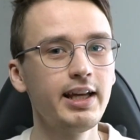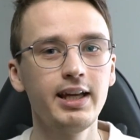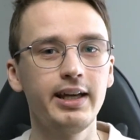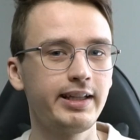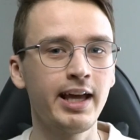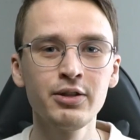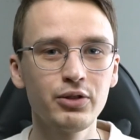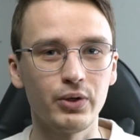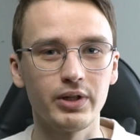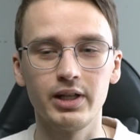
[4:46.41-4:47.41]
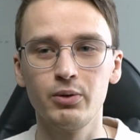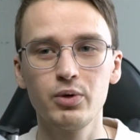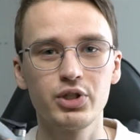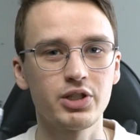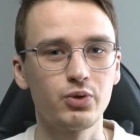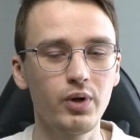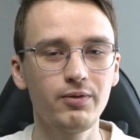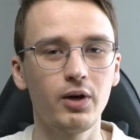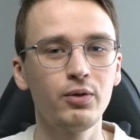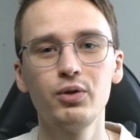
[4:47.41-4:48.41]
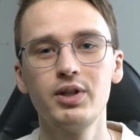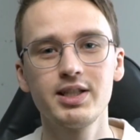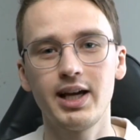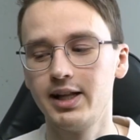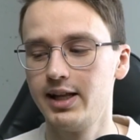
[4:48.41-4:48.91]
it can't do it. It will just drift off to the side.